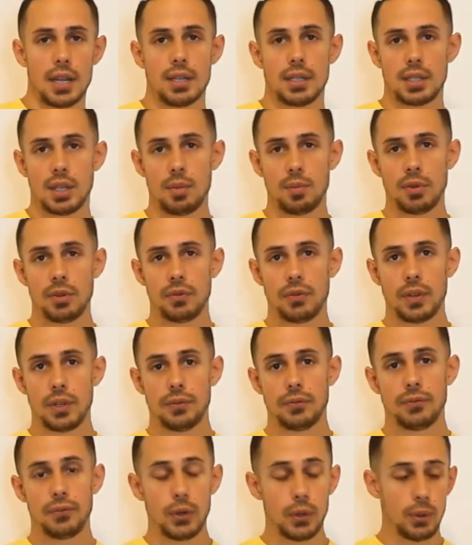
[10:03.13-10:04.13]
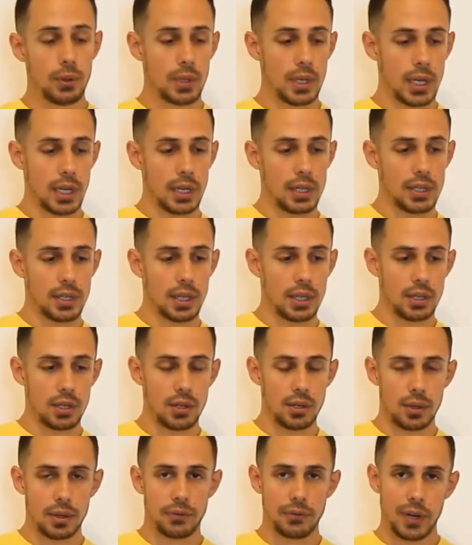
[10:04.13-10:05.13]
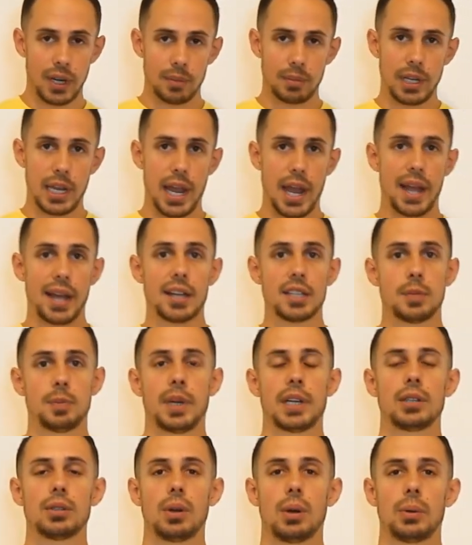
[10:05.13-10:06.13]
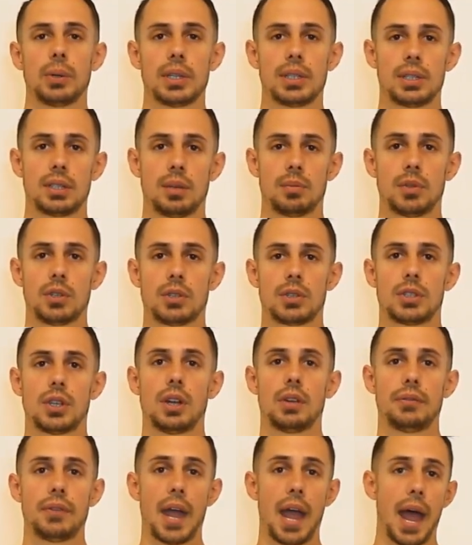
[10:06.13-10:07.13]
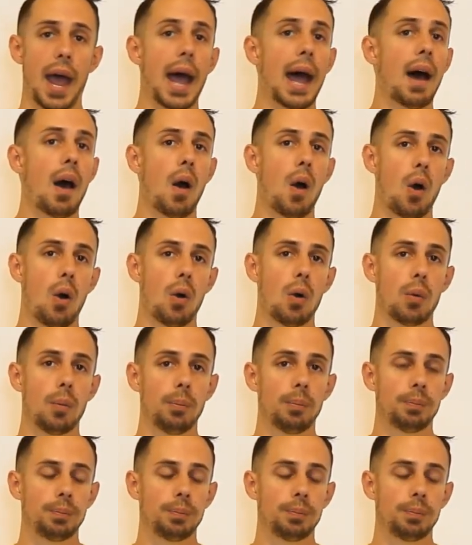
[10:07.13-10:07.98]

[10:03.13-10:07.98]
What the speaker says: some of the food needs that your family has by growing some yourself at home,